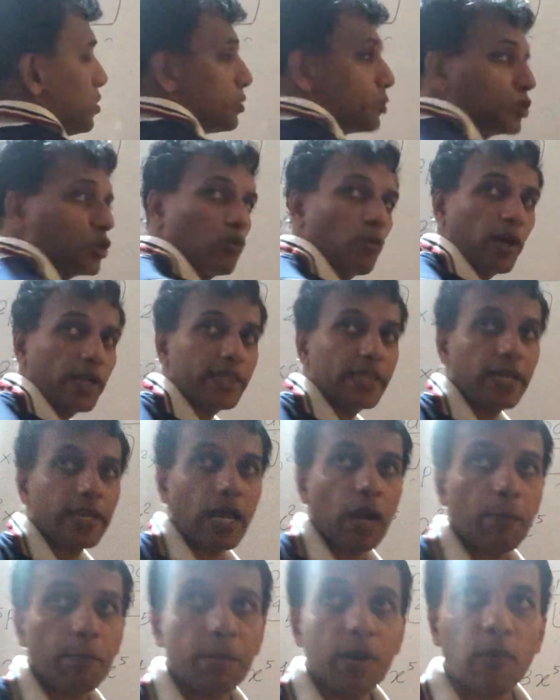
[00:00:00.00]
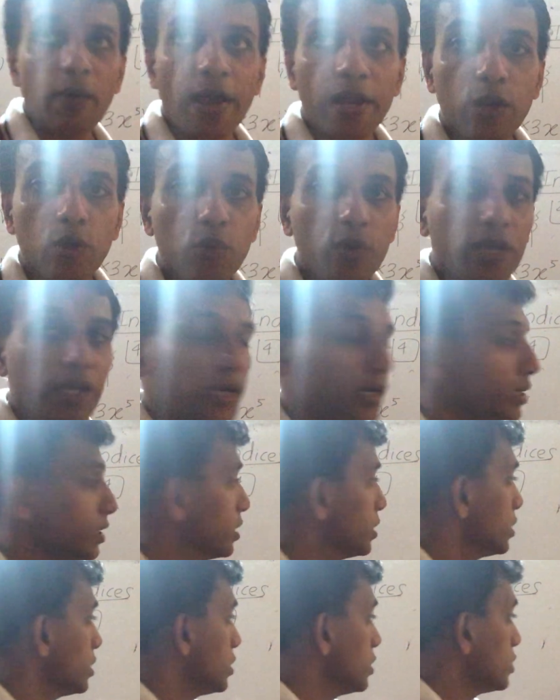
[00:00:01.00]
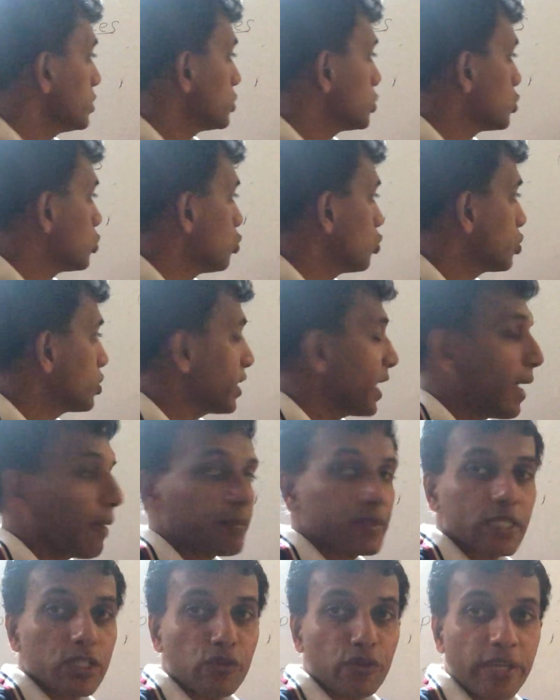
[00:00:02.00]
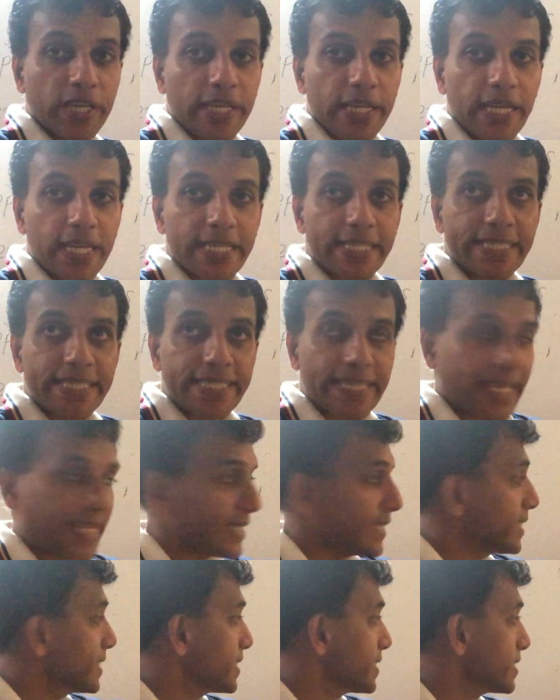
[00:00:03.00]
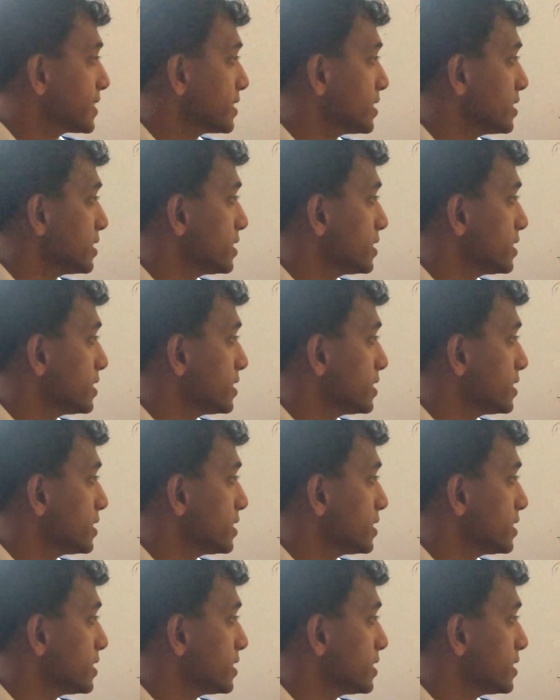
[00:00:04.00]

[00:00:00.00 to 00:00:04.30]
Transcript: So what the number value here? 2 times 3, 6.